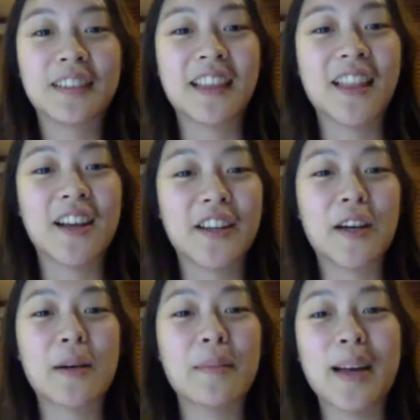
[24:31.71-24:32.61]
line
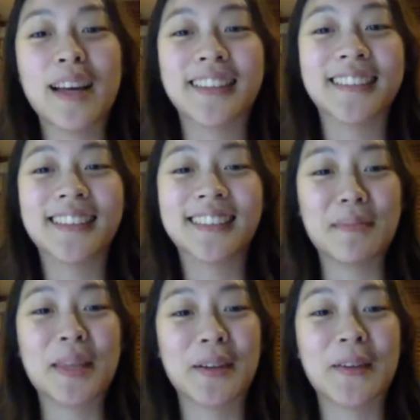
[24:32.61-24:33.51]
up and
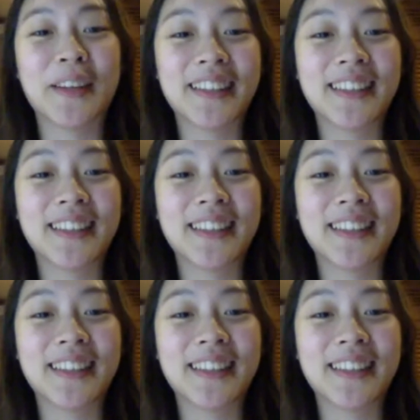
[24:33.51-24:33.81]
meet the Queen.